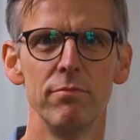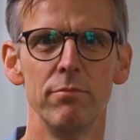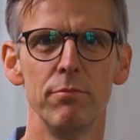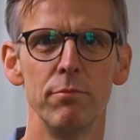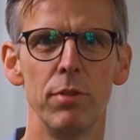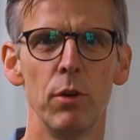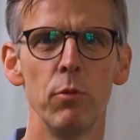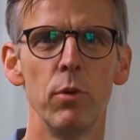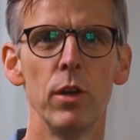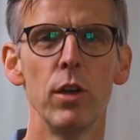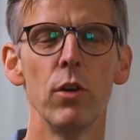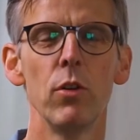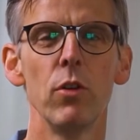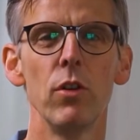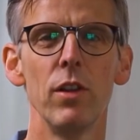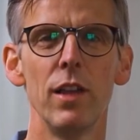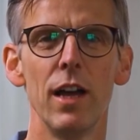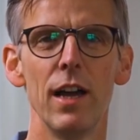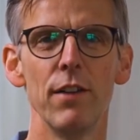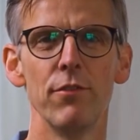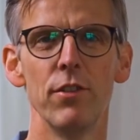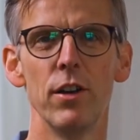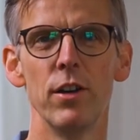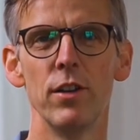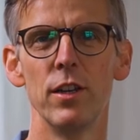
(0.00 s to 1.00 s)
But we all
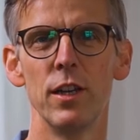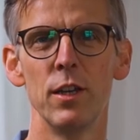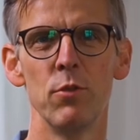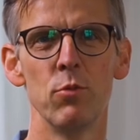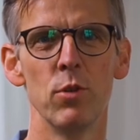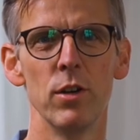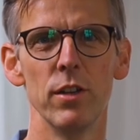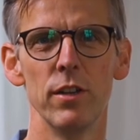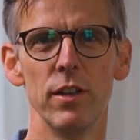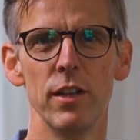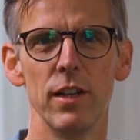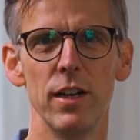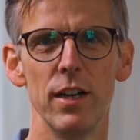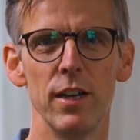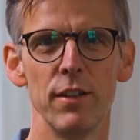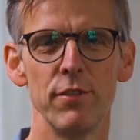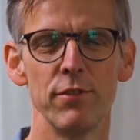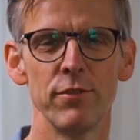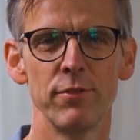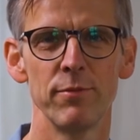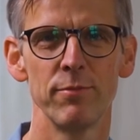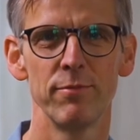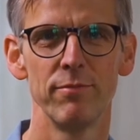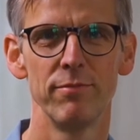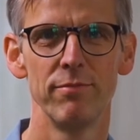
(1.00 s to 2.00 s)
have only one
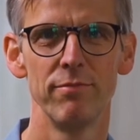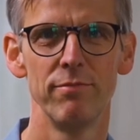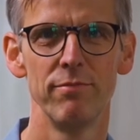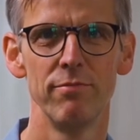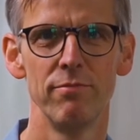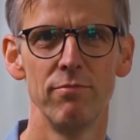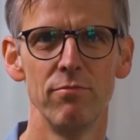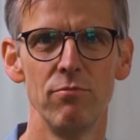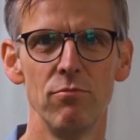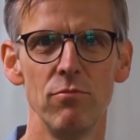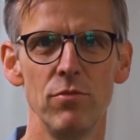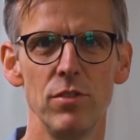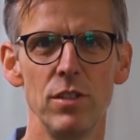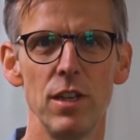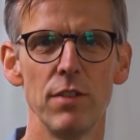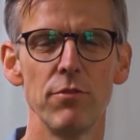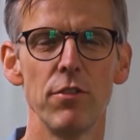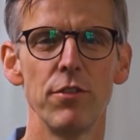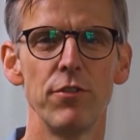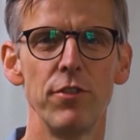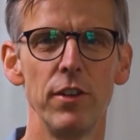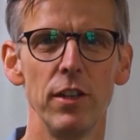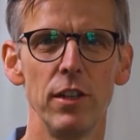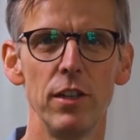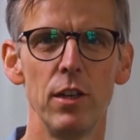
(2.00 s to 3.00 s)
life. Do you ever
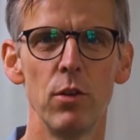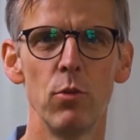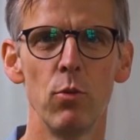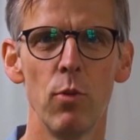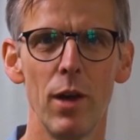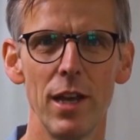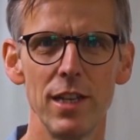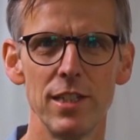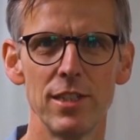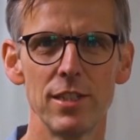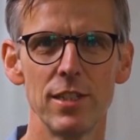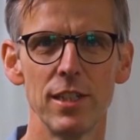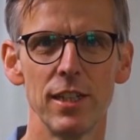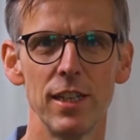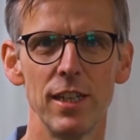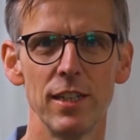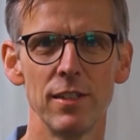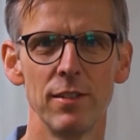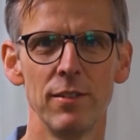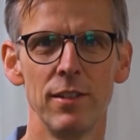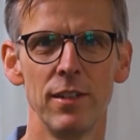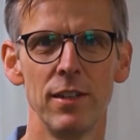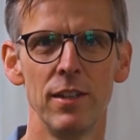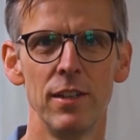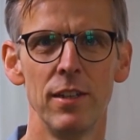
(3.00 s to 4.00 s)
feel you're wasting it?
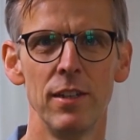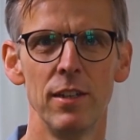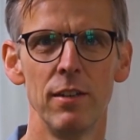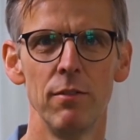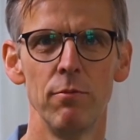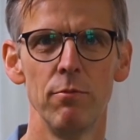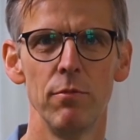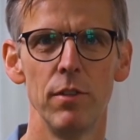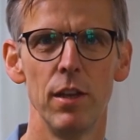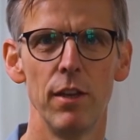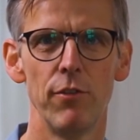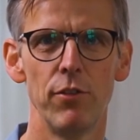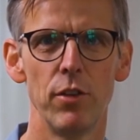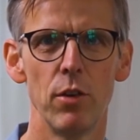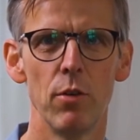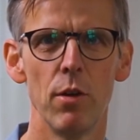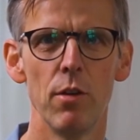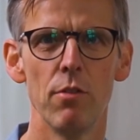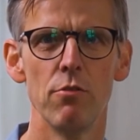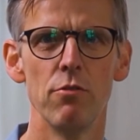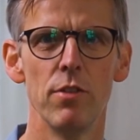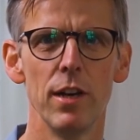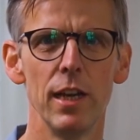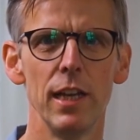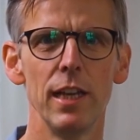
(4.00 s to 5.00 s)
If you were a
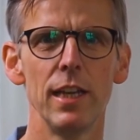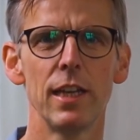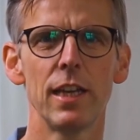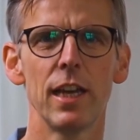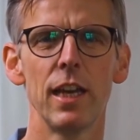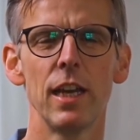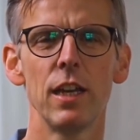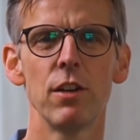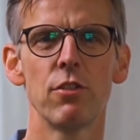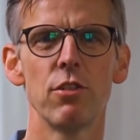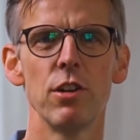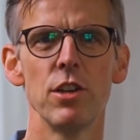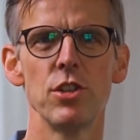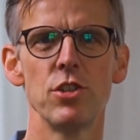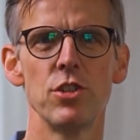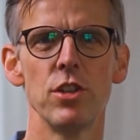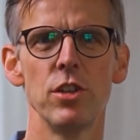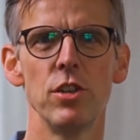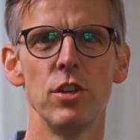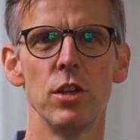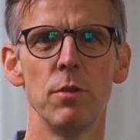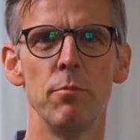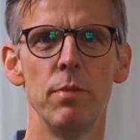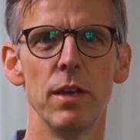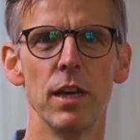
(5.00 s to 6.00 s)
really keen Christian,
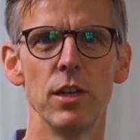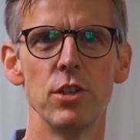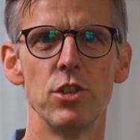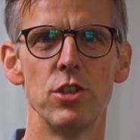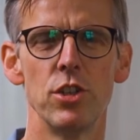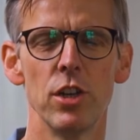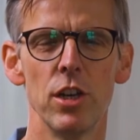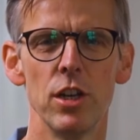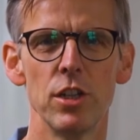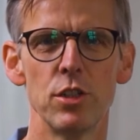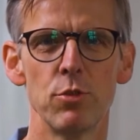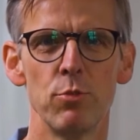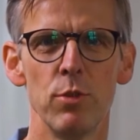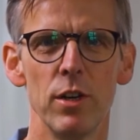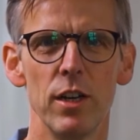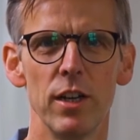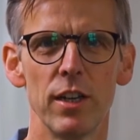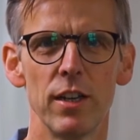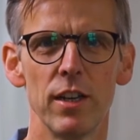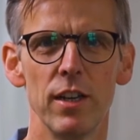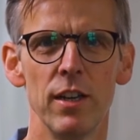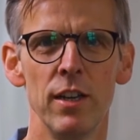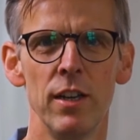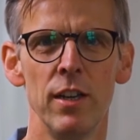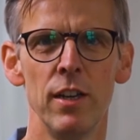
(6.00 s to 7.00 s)
you'd be a church
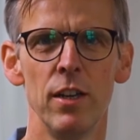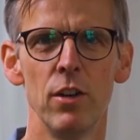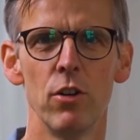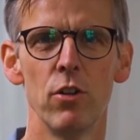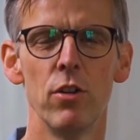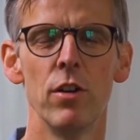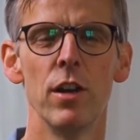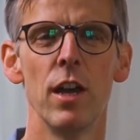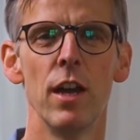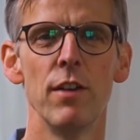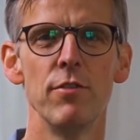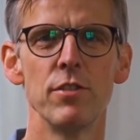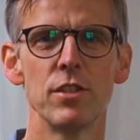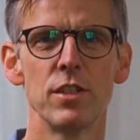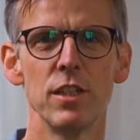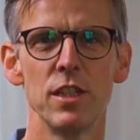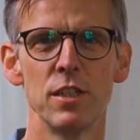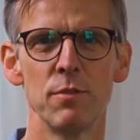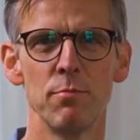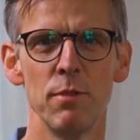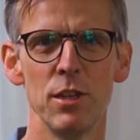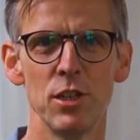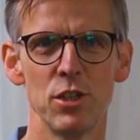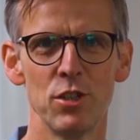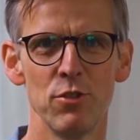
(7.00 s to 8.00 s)
worker or an overseas
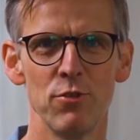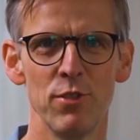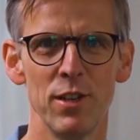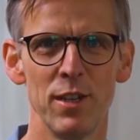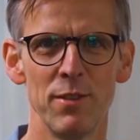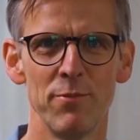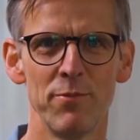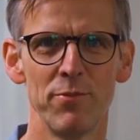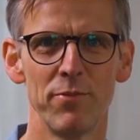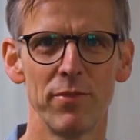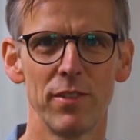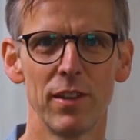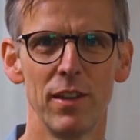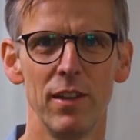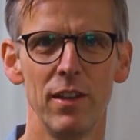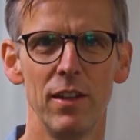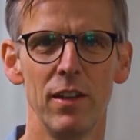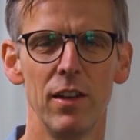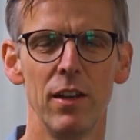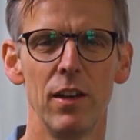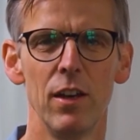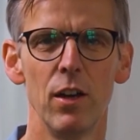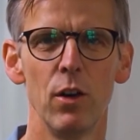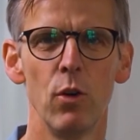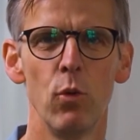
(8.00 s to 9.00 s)
missionary.
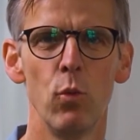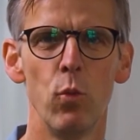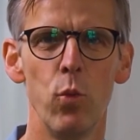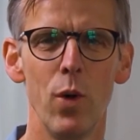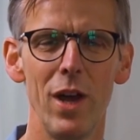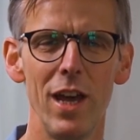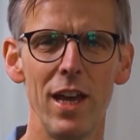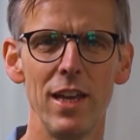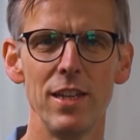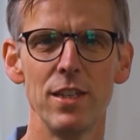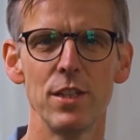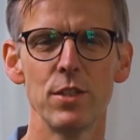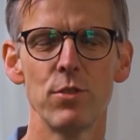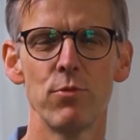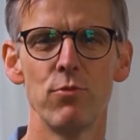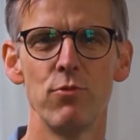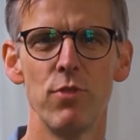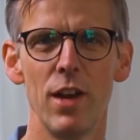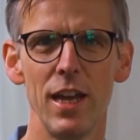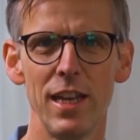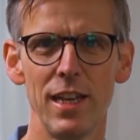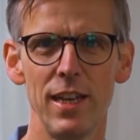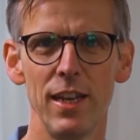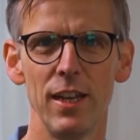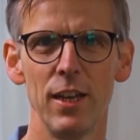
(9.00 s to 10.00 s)
Where does
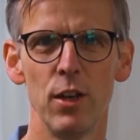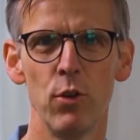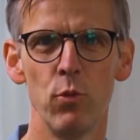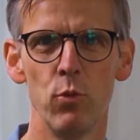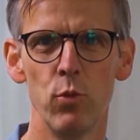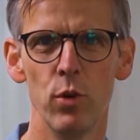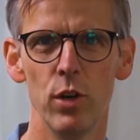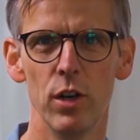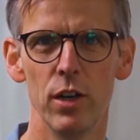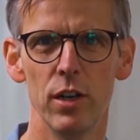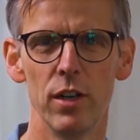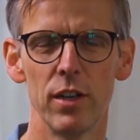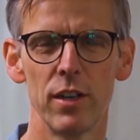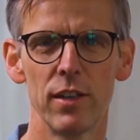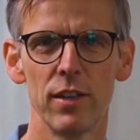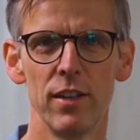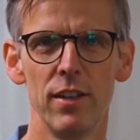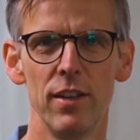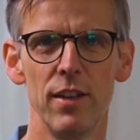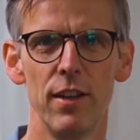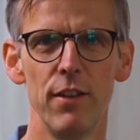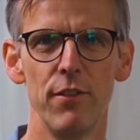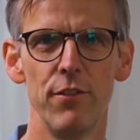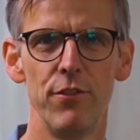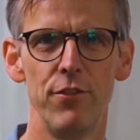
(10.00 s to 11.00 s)
regular work
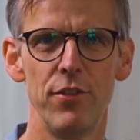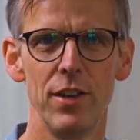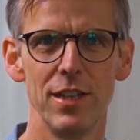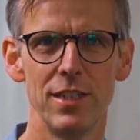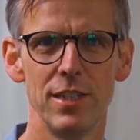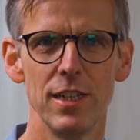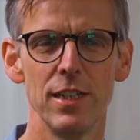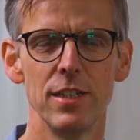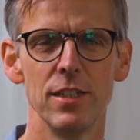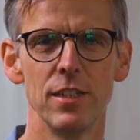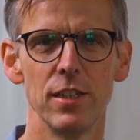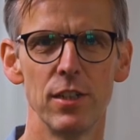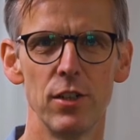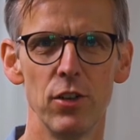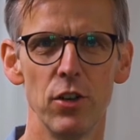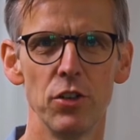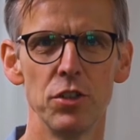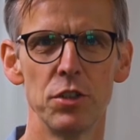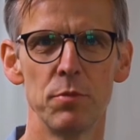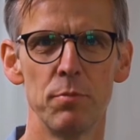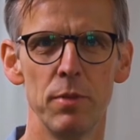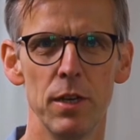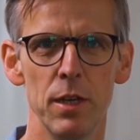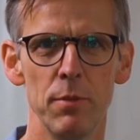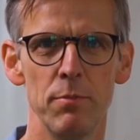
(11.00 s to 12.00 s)
fit into
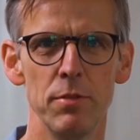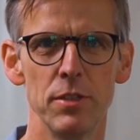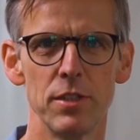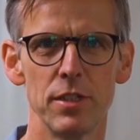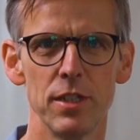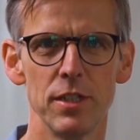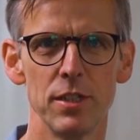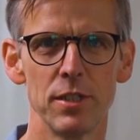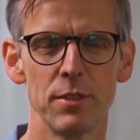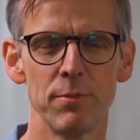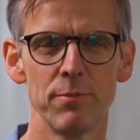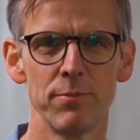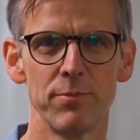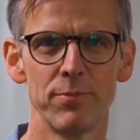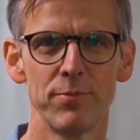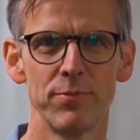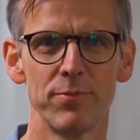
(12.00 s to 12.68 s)
God's purposes?